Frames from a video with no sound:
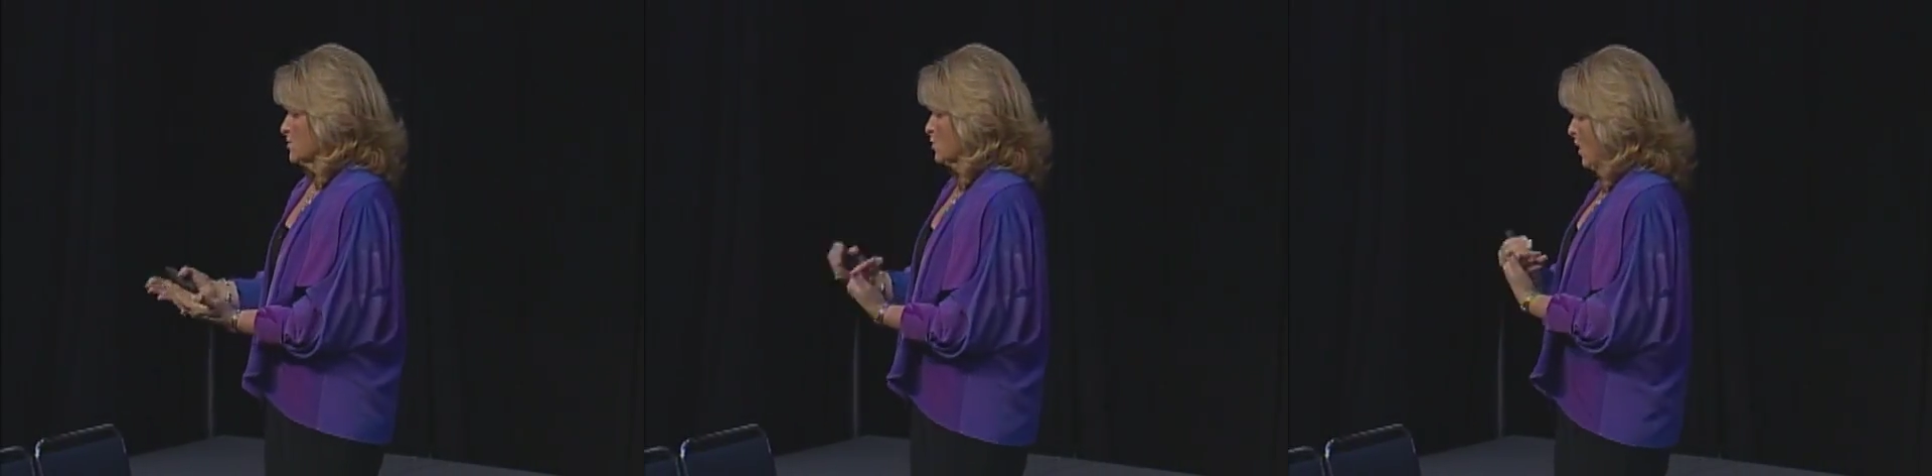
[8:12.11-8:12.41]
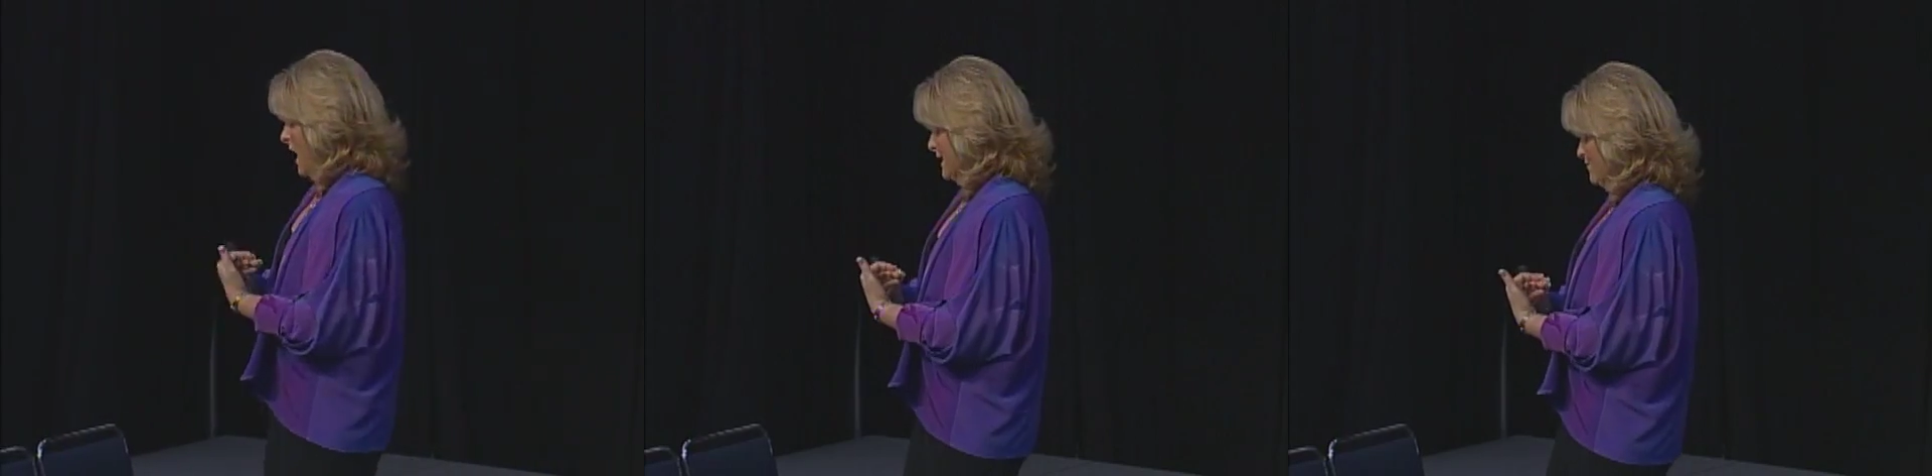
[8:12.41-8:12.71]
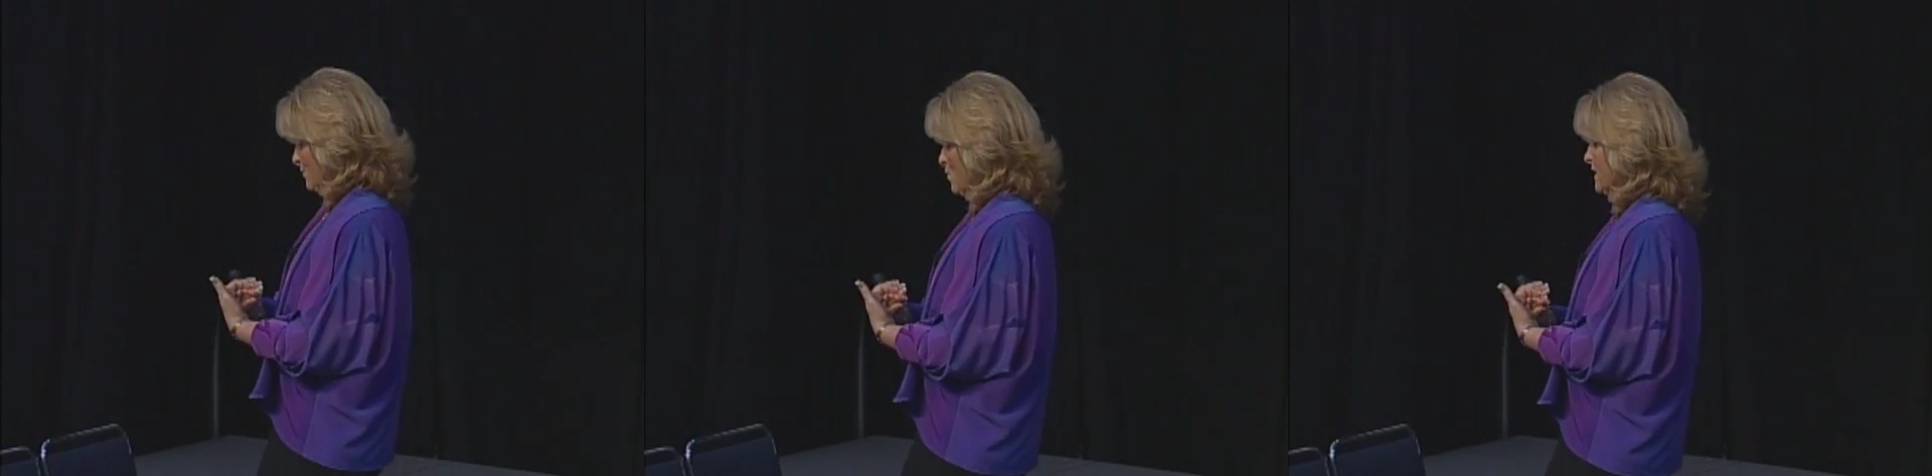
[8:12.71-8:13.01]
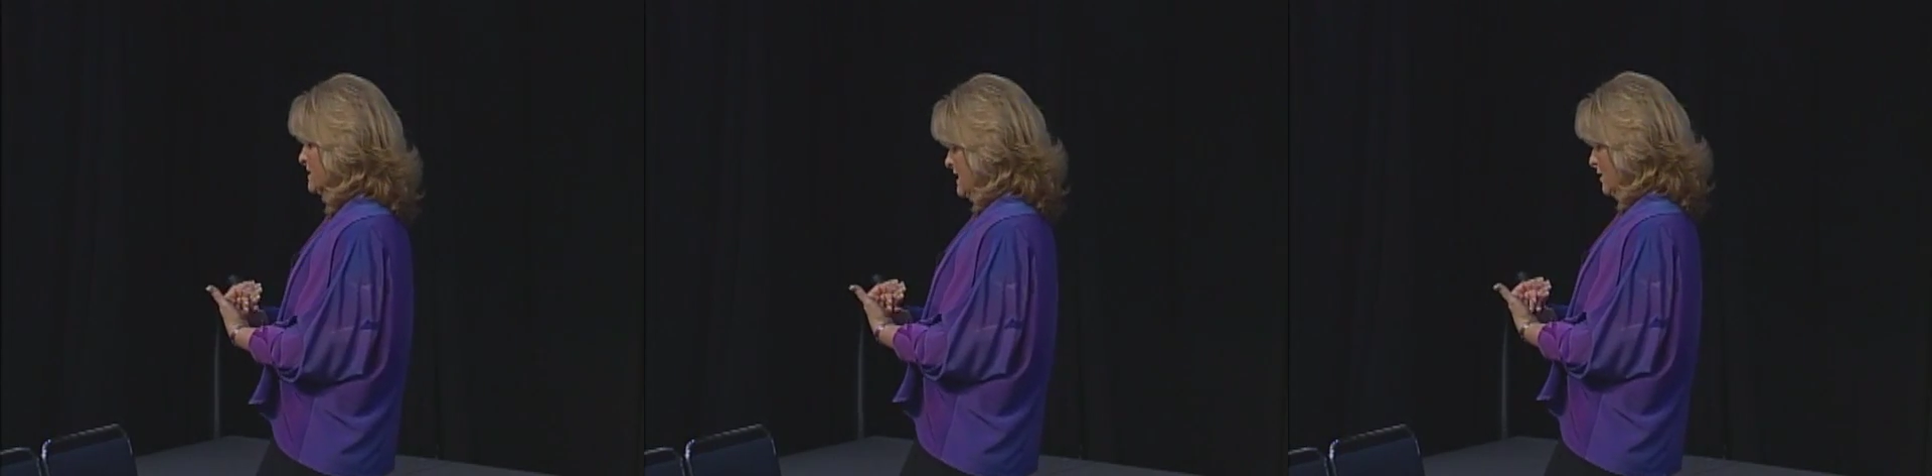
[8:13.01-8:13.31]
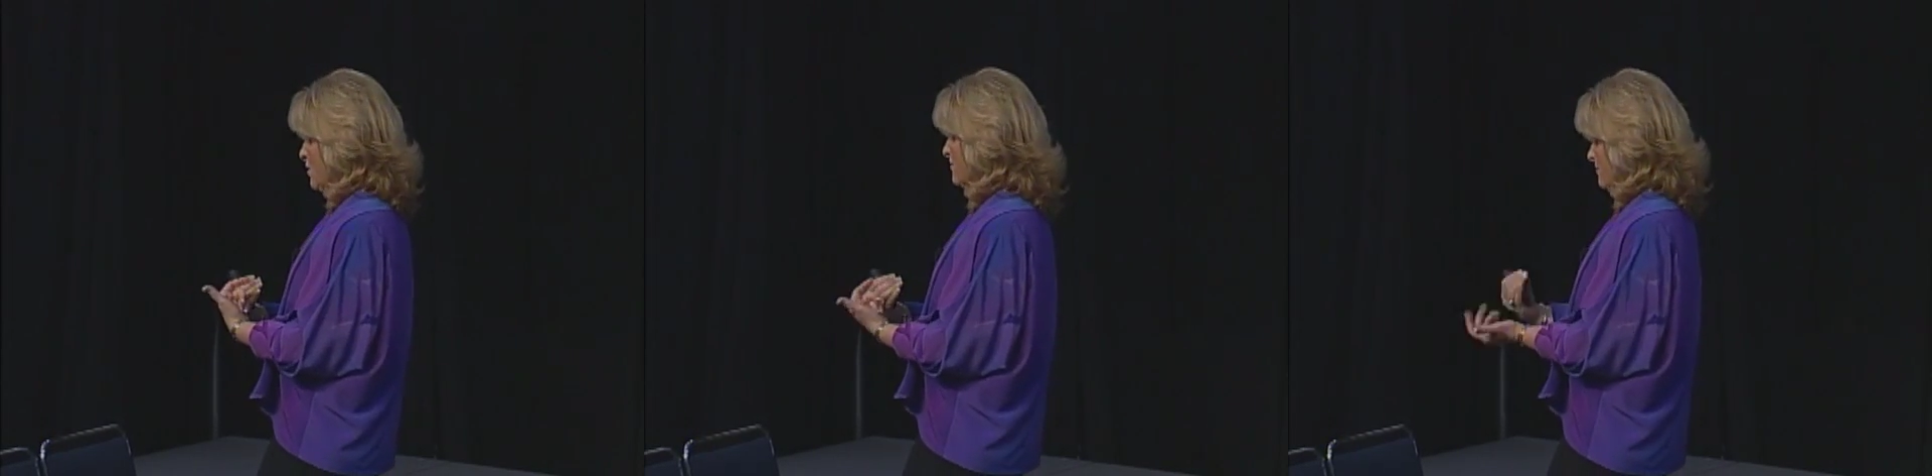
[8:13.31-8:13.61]
do I even want to
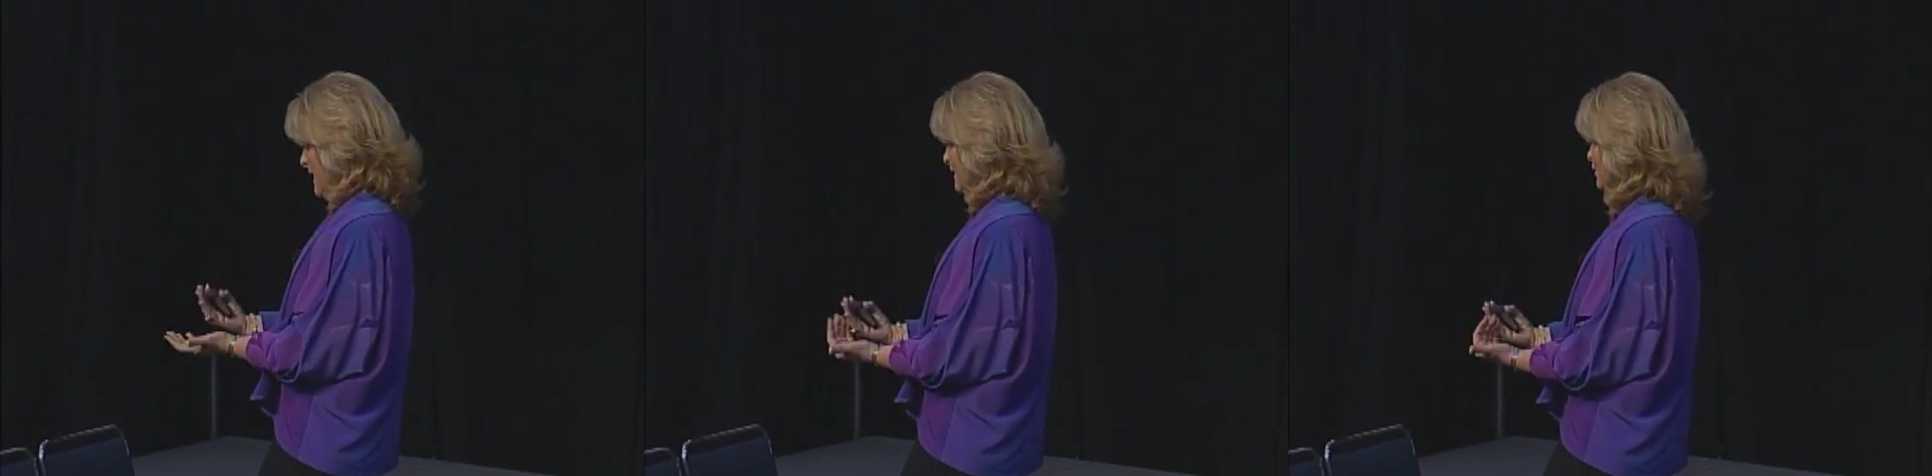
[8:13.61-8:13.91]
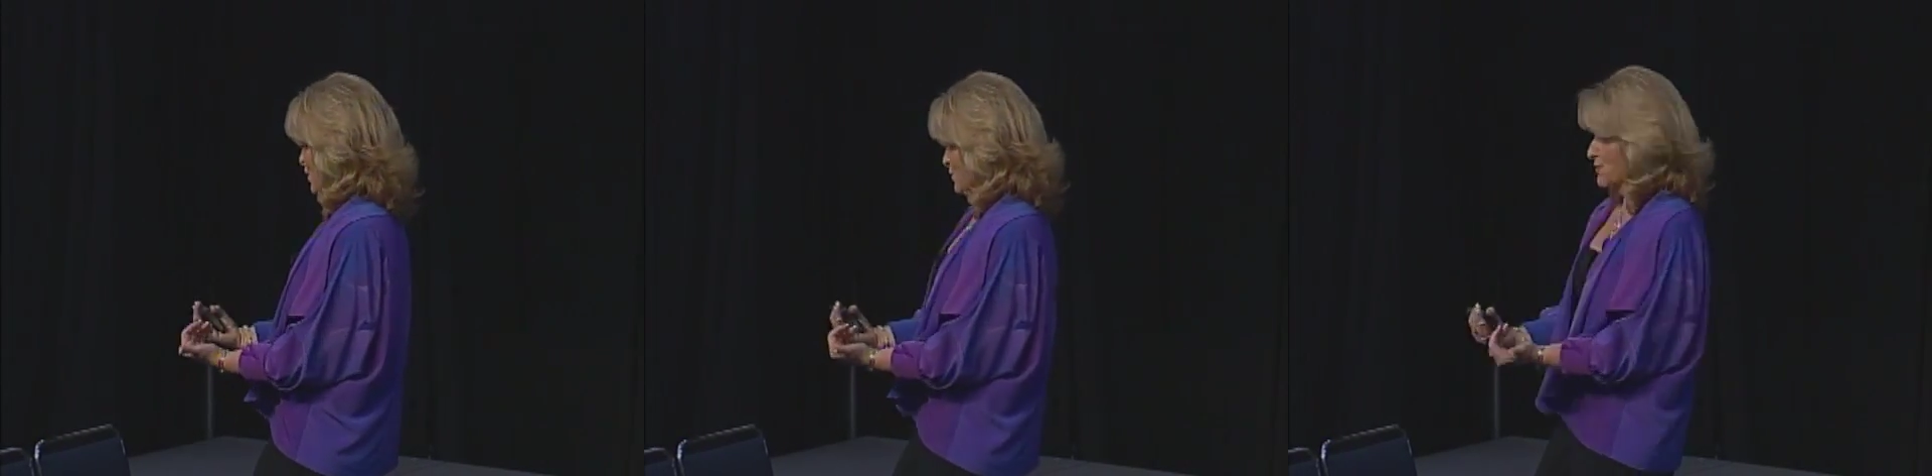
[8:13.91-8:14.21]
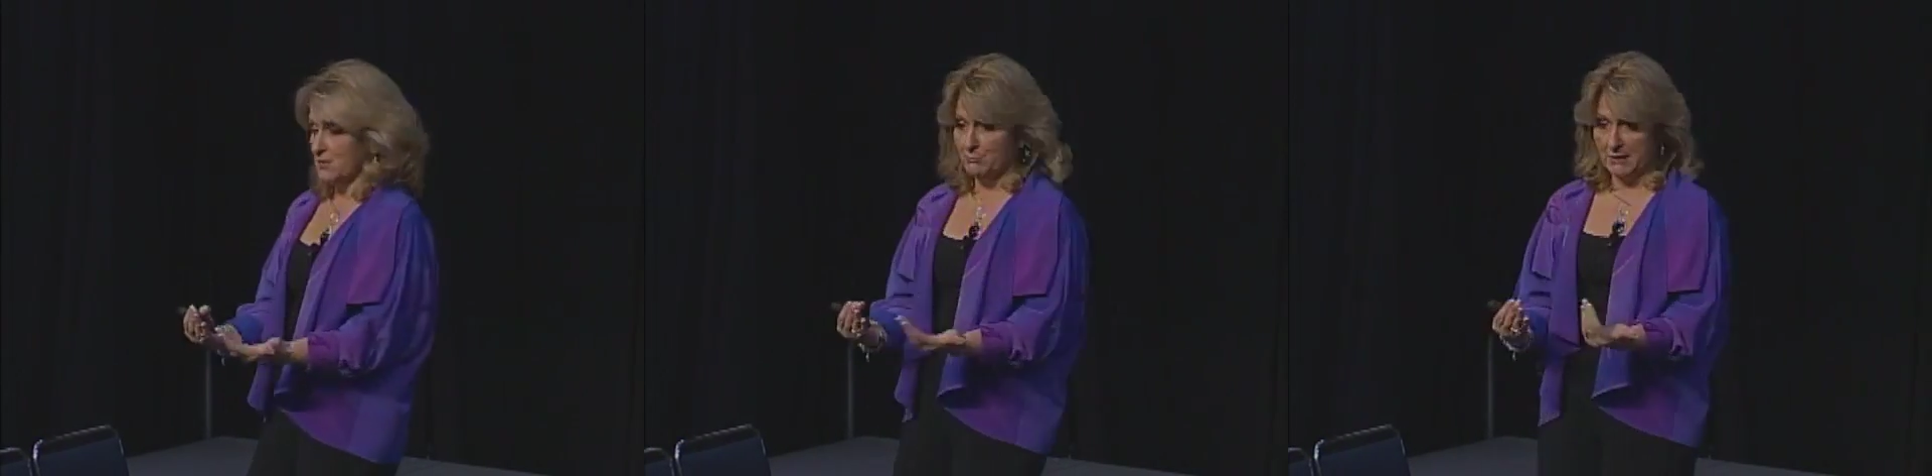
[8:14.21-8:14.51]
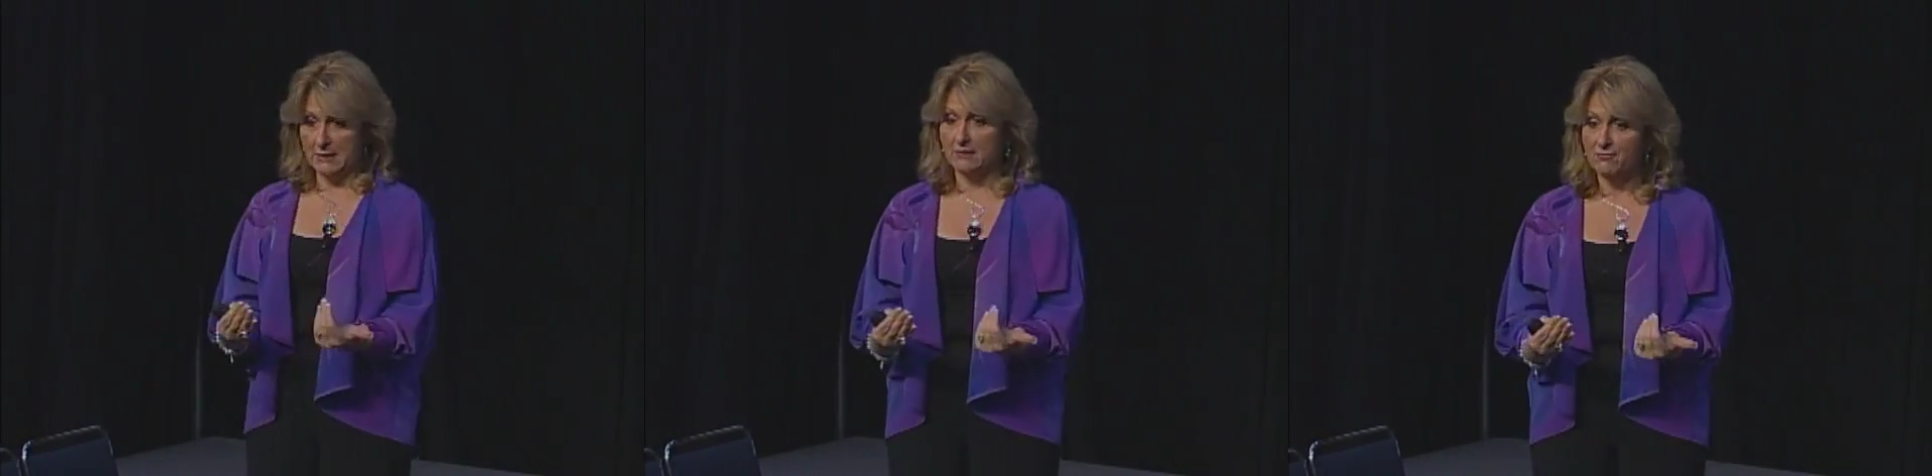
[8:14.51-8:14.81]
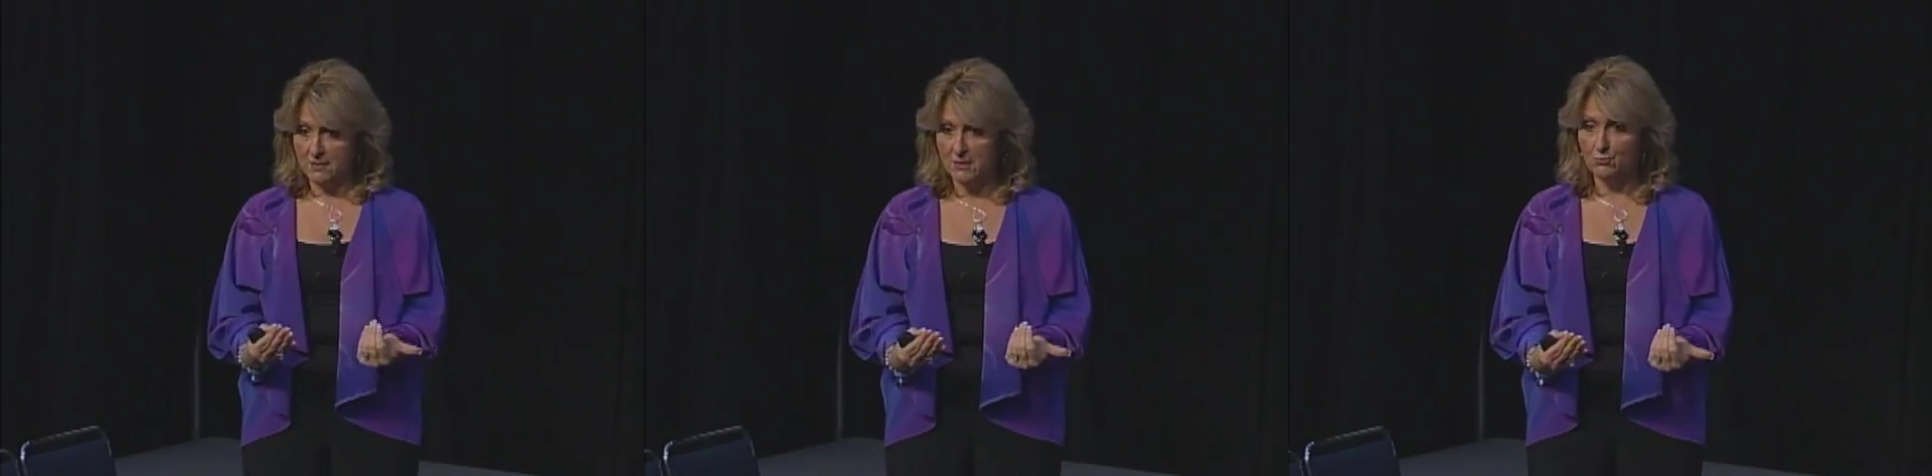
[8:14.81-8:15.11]
take off my clothes and be in a
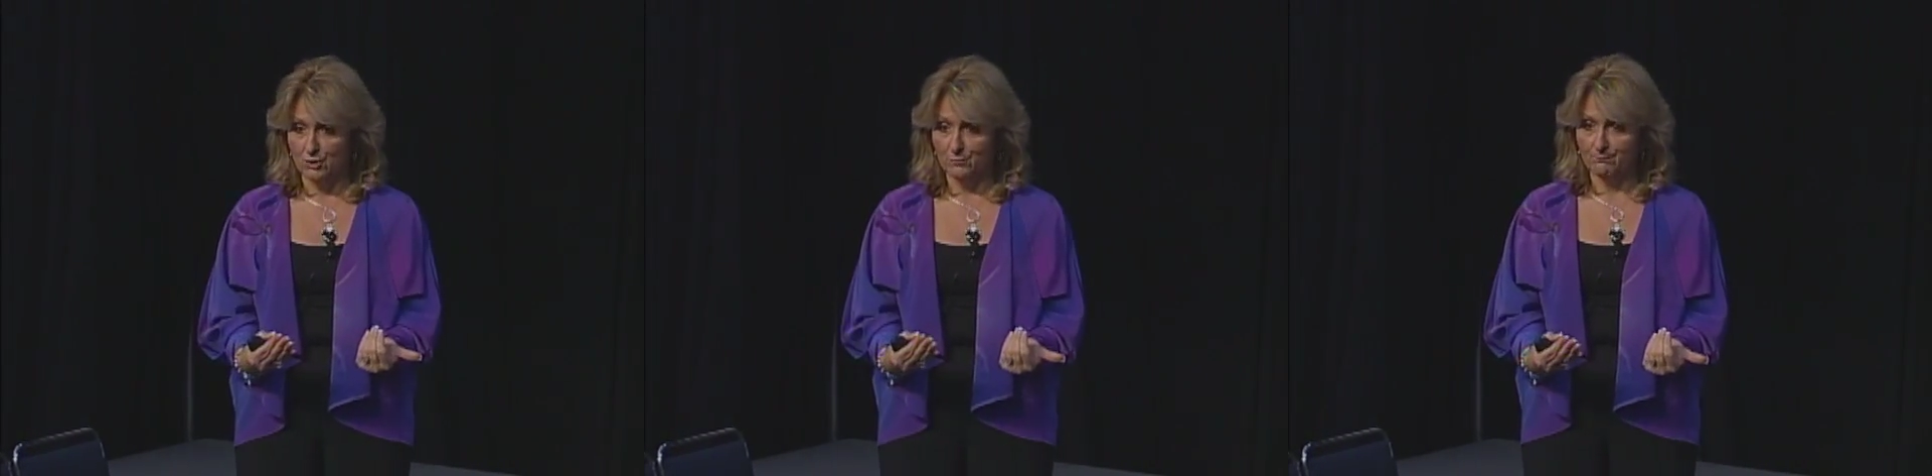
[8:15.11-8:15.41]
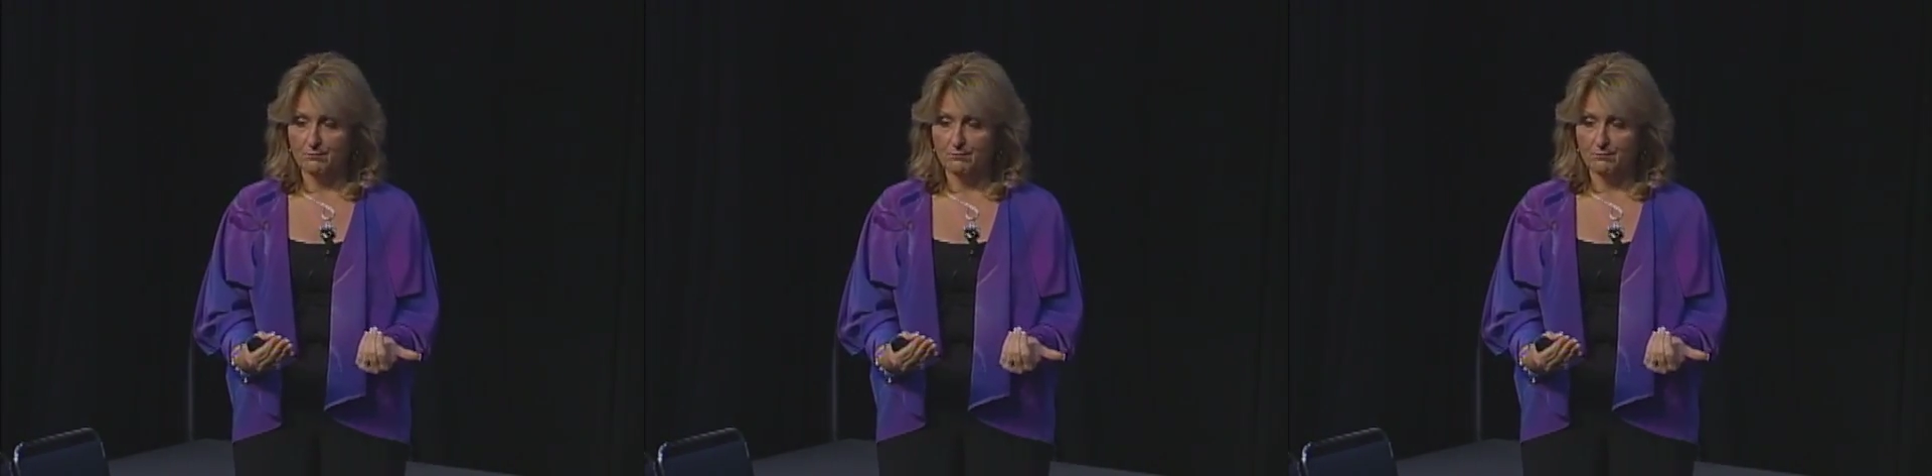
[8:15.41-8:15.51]
fitting room?